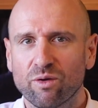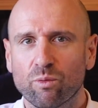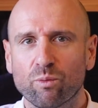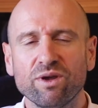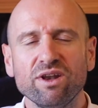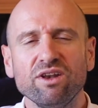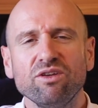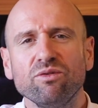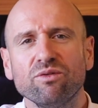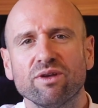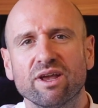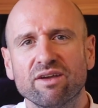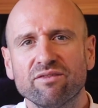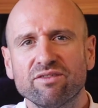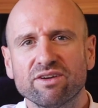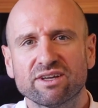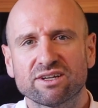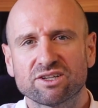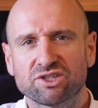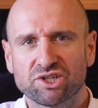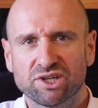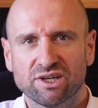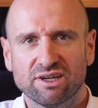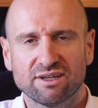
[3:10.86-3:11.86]
When do you ever
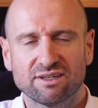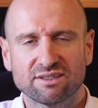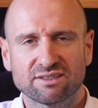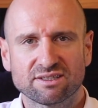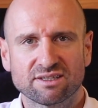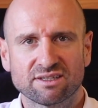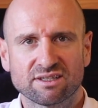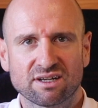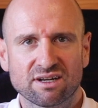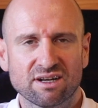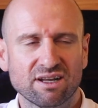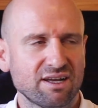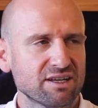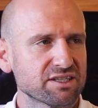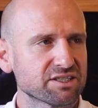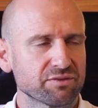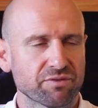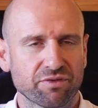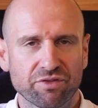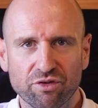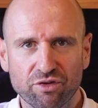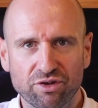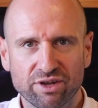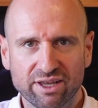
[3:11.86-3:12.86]
get a chance in a class
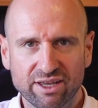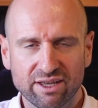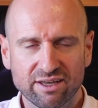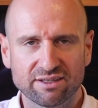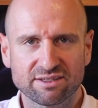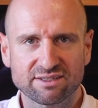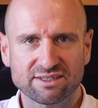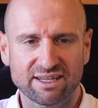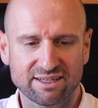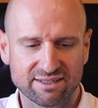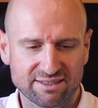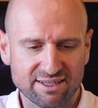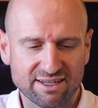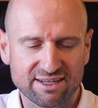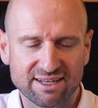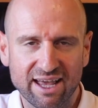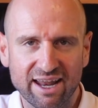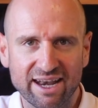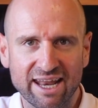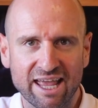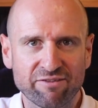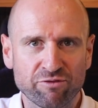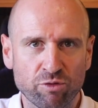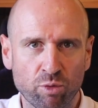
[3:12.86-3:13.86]
of 30 kids to sit
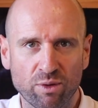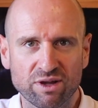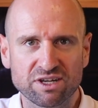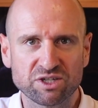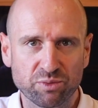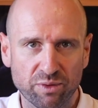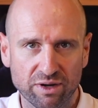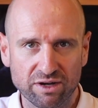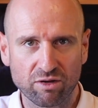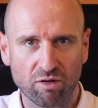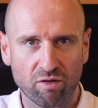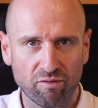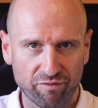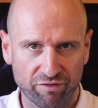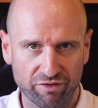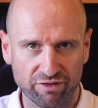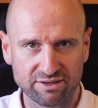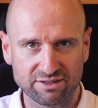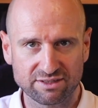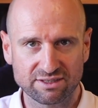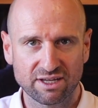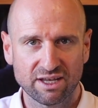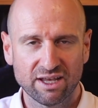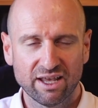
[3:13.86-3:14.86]
down and have a one-to-one
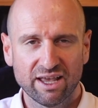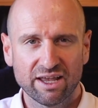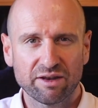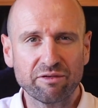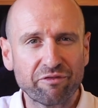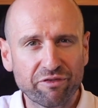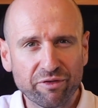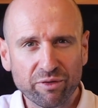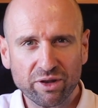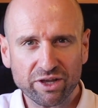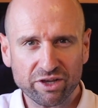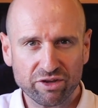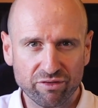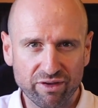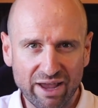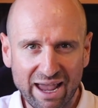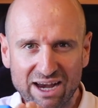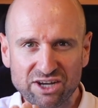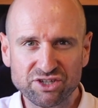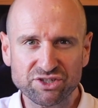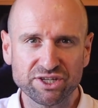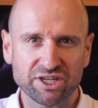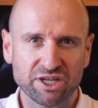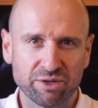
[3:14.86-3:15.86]
conference and feel like you're
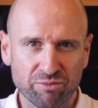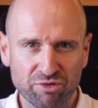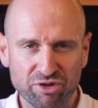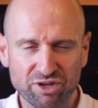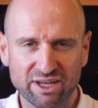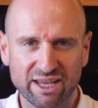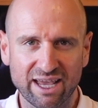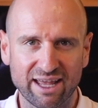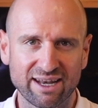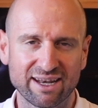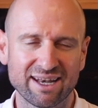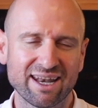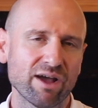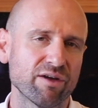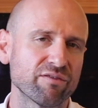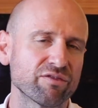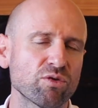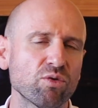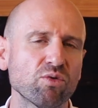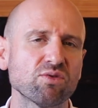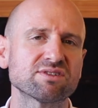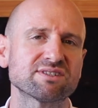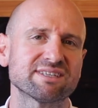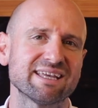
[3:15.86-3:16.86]
actually communicating? Now, of
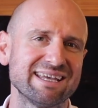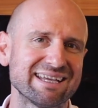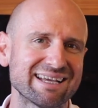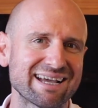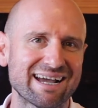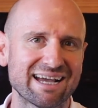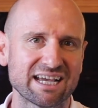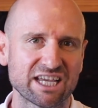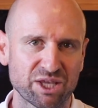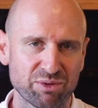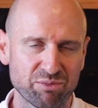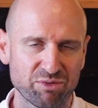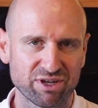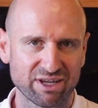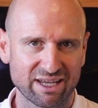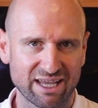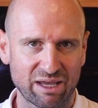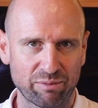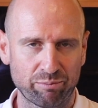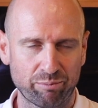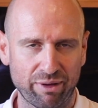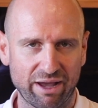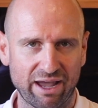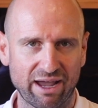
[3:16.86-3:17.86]
course, they can't
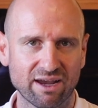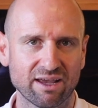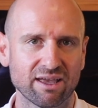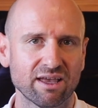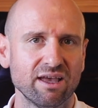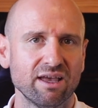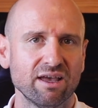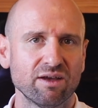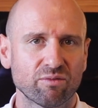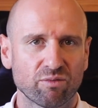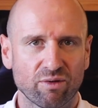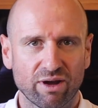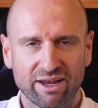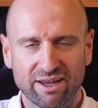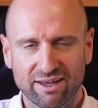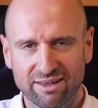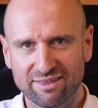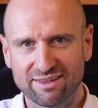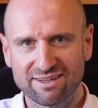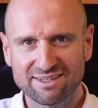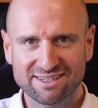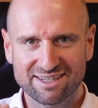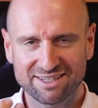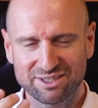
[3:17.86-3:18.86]
communicate back, right,
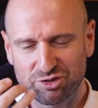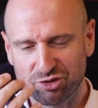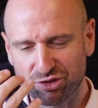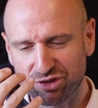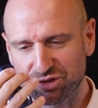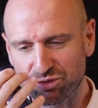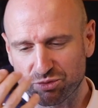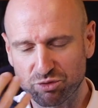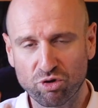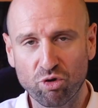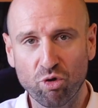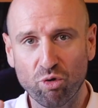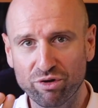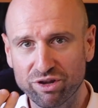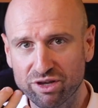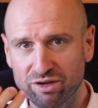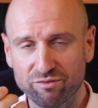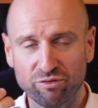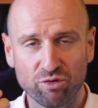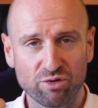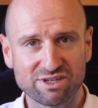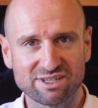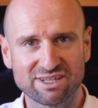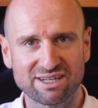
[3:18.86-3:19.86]
in this because you're just recording
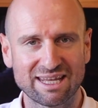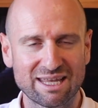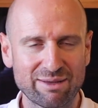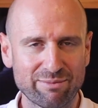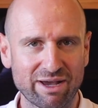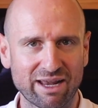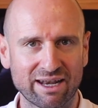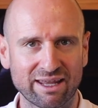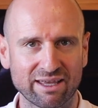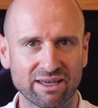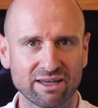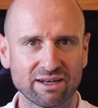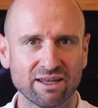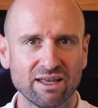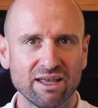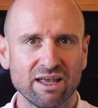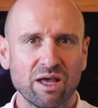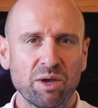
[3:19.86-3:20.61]
your voice and emailing it.